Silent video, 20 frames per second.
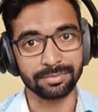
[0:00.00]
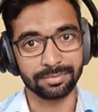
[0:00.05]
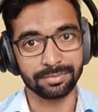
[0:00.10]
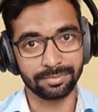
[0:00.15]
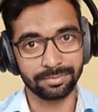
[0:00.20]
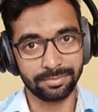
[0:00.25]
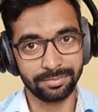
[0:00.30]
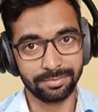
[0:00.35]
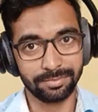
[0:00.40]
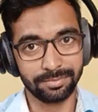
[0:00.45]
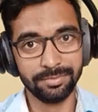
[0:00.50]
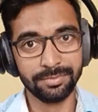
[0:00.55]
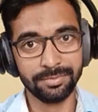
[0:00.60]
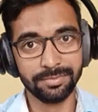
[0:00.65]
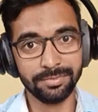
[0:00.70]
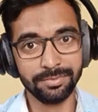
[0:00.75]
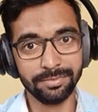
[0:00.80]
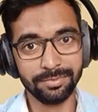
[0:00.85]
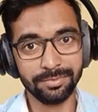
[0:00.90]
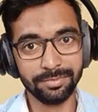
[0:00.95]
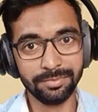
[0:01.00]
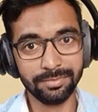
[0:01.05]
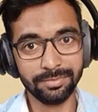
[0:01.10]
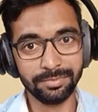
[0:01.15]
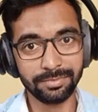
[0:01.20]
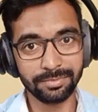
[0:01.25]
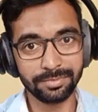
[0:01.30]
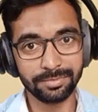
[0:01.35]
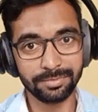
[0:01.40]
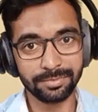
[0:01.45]

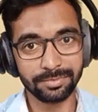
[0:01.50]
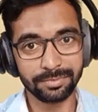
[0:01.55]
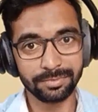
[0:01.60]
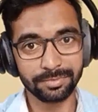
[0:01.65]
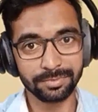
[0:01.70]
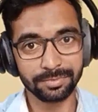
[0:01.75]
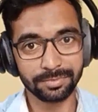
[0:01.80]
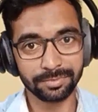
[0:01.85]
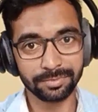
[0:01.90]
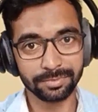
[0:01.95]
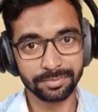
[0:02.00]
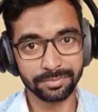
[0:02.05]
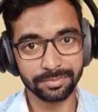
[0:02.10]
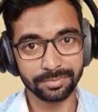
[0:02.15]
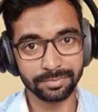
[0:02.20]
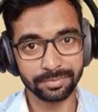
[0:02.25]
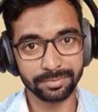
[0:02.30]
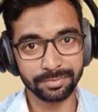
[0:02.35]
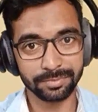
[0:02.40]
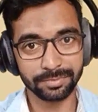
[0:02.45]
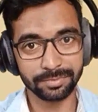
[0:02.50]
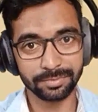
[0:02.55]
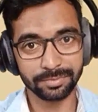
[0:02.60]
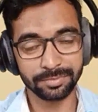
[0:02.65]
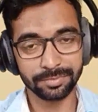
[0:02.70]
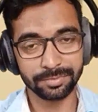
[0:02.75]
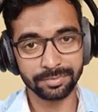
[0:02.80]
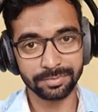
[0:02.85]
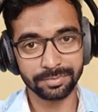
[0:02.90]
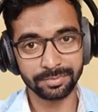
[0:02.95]

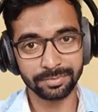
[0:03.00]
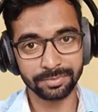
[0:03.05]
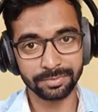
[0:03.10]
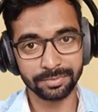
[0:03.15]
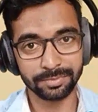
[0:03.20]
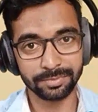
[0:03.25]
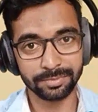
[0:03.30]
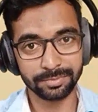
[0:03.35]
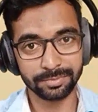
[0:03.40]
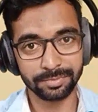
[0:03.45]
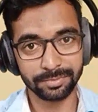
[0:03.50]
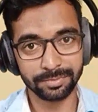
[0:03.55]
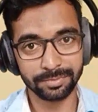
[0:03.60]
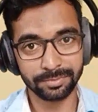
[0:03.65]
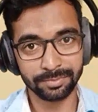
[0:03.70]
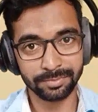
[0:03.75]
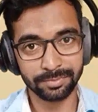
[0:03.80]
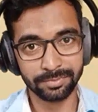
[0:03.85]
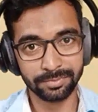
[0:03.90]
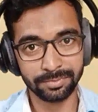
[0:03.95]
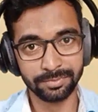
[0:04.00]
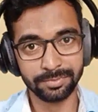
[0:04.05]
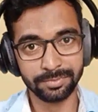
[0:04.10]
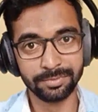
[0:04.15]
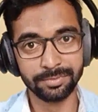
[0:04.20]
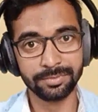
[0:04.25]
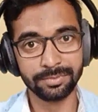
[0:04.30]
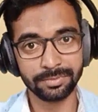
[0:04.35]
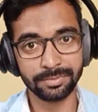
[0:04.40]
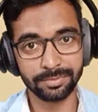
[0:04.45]

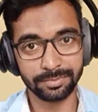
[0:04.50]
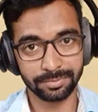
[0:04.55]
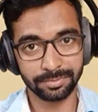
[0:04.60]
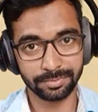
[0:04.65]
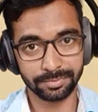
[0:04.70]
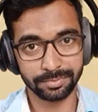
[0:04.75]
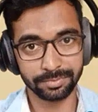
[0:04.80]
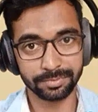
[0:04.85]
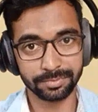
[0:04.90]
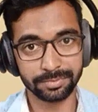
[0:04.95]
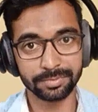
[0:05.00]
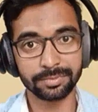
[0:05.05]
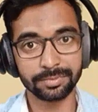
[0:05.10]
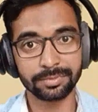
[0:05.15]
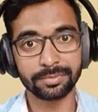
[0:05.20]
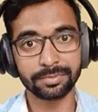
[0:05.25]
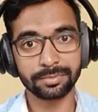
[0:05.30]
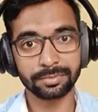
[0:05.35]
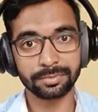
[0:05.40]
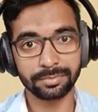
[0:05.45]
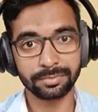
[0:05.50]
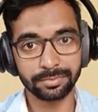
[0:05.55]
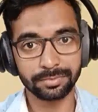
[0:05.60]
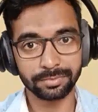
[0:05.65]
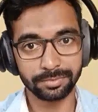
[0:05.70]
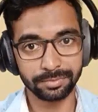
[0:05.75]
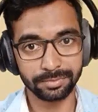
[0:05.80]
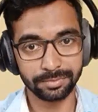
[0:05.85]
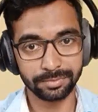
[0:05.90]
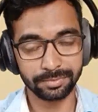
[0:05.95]

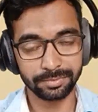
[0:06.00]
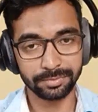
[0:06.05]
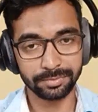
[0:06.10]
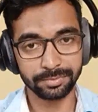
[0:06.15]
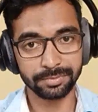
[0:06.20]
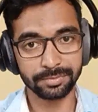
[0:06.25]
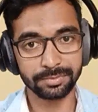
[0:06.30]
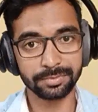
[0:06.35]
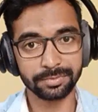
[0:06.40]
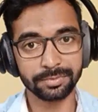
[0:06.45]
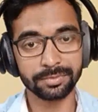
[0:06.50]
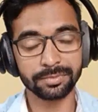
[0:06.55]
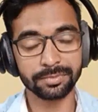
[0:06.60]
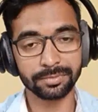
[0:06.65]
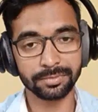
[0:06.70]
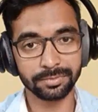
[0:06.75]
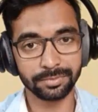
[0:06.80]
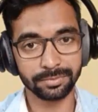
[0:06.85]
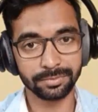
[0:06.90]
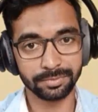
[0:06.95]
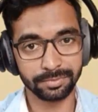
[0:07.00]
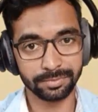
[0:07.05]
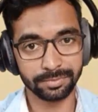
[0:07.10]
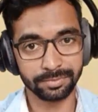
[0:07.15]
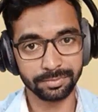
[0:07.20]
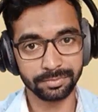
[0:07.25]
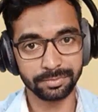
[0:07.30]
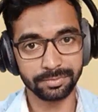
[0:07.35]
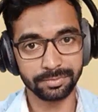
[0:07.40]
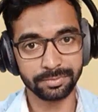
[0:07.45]

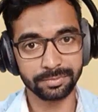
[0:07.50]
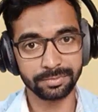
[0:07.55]
(silent)